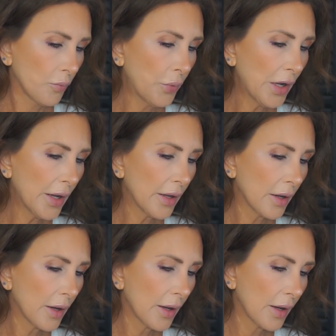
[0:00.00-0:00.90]

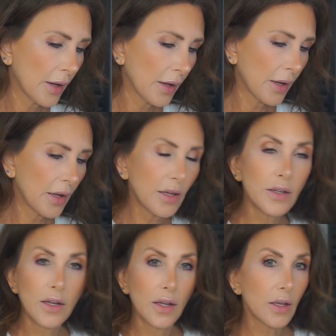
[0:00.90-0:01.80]
But it
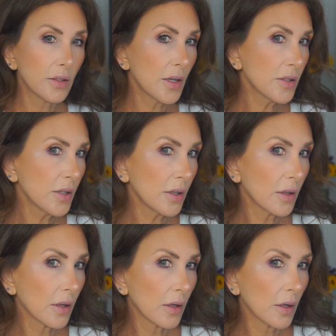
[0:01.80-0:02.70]
it doesn't,
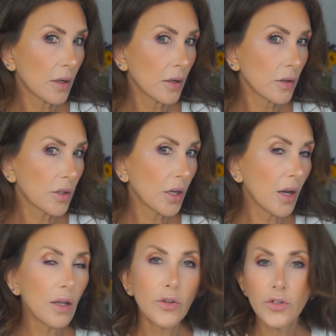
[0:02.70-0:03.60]
the
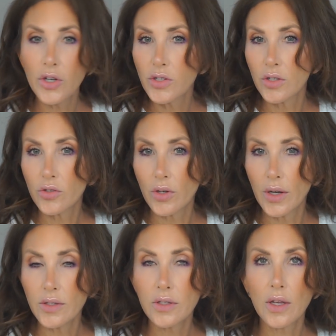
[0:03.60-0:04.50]
color doesn't
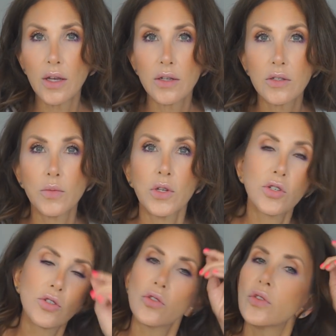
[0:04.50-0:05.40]
translate as
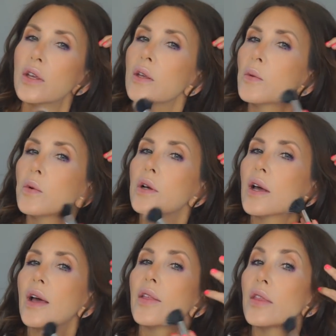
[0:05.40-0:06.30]
much as you think it would.
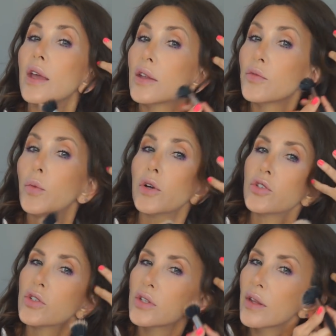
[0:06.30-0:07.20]
I, and
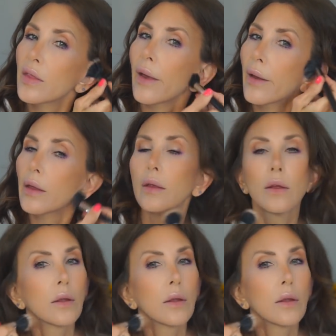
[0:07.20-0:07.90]
Marcia said that.